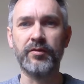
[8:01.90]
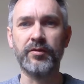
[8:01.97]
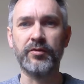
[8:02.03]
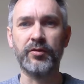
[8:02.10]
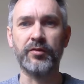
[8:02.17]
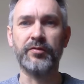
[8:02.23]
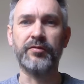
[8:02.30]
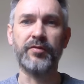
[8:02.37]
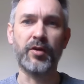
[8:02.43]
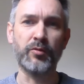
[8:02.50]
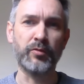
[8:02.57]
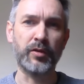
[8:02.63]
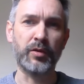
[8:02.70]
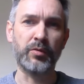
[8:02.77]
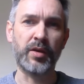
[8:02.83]
sort of
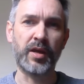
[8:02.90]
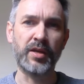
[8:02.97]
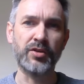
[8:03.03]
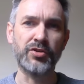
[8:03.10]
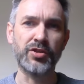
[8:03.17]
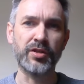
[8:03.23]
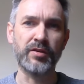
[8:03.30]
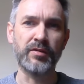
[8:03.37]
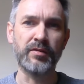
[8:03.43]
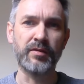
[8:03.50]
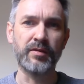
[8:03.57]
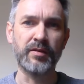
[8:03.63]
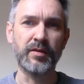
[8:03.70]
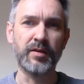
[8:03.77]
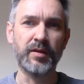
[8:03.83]
phone location,
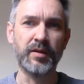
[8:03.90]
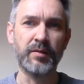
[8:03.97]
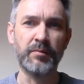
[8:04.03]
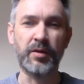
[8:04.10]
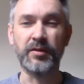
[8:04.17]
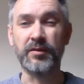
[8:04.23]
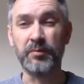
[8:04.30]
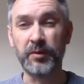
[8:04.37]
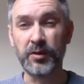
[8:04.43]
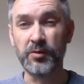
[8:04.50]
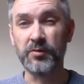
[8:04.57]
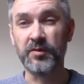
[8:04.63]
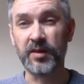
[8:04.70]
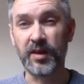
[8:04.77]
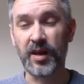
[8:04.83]
possibly
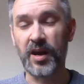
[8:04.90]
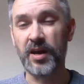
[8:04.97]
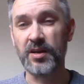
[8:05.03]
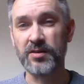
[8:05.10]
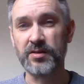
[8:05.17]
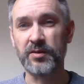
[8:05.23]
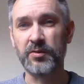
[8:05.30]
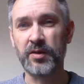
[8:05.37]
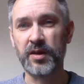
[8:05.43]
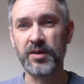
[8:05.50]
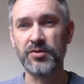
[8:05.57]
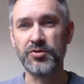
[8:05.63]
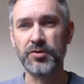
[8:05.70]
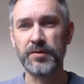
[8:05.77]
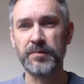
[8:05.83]
use the car's
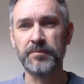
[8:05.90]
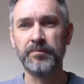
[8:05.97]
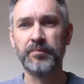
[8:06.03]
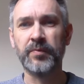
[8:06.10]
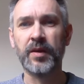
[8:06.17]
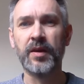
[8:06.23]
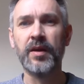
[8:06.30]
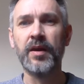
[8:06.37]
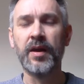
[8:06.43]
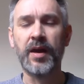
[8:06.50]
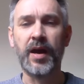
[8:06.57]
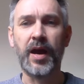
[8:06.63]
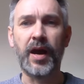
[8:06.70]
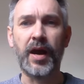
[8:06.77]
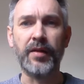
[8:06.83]
location,
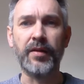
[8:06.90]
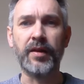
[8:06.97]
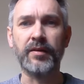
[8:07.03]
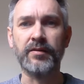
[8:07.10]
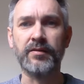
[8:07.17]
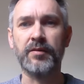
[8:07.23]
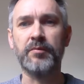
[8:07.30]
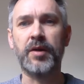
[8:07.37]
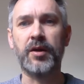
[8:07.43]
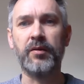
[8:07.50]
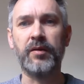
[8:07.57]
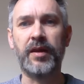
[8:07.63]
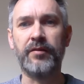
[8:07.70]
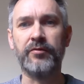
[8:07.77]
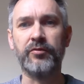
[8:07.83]
and then somehow
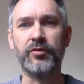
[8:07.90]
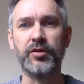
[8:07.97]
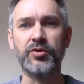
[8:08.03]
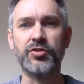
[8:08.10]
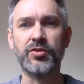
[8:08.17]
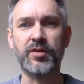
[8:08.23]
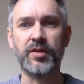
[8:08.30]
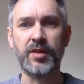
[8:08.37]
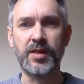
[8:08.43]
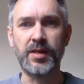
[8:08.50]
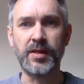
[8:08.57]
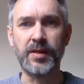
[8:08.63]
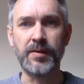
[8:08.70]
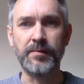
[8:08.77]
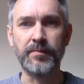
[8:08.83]
leverage
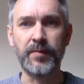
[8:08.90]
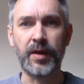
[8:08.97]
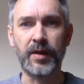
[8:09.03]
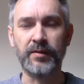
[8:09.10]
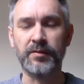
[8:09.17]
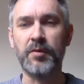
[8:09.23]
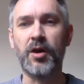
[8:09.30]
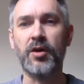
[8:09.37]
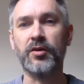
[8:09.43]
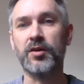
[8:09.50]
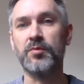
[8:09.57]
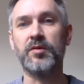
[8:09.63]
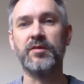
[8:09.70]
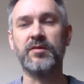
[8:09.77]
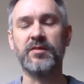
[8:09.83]
some
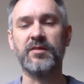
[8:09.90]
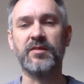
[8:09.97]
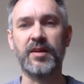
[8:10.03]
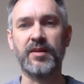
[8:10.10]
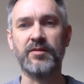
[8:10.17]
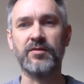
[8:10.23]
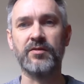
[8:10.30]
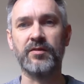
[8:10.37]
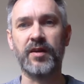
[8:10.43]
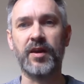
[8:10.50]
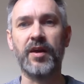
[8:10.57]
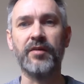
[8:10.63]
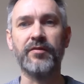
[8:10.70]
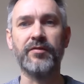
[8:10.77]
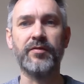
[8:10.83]
occupancy sensors
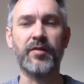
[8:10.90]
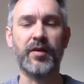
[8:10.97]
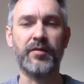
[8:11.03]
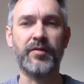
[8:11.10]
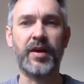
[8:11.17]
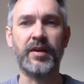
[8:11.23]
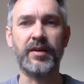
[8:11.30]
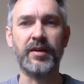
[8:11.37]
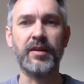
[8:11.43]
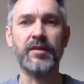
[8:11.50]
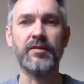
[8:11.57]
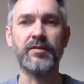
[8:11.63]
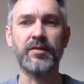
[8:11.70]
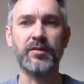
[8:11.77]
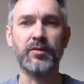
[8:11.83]
that I've added
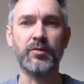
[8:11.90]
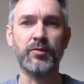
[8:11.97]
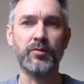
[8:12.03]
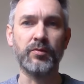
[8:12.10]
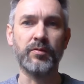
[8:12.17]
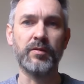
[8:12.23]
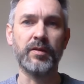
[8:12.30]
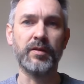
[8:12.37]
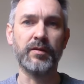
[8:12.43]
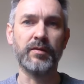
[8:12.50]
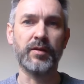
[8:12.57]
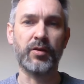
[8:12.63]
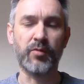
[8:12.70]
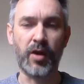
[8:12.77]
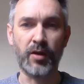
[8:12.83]
into
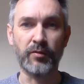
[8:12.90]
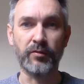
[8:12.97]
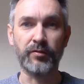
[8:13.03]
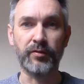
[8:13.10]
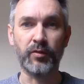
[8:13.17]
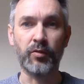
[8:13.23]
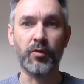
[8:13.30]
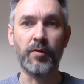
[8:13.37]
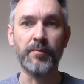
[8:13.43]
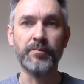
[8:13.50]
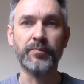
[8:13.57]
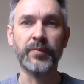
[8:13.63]
the ground floor.